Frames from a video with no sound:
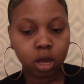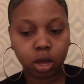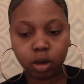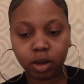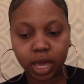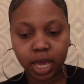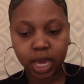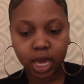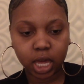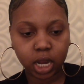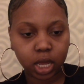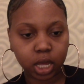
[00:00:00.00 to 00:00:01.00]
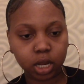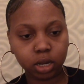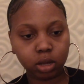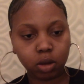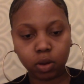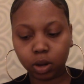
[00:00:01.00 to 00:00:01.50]
go ahead
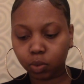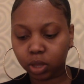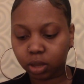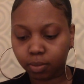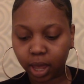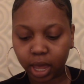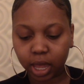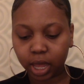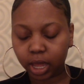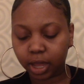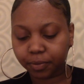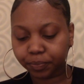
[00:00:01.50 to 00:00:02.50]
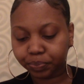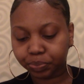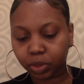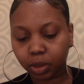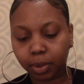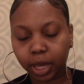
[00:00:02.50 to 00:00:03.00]
and go in with my
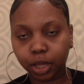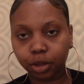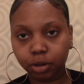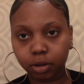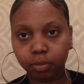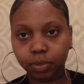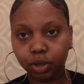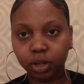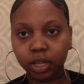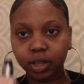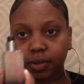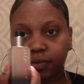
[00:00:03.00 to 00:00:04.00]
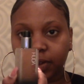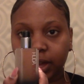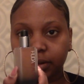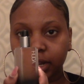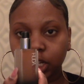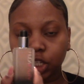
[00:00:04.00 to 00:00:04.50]
Huda Beauty
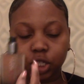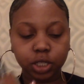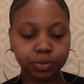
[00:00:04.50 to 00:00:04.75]
foundation.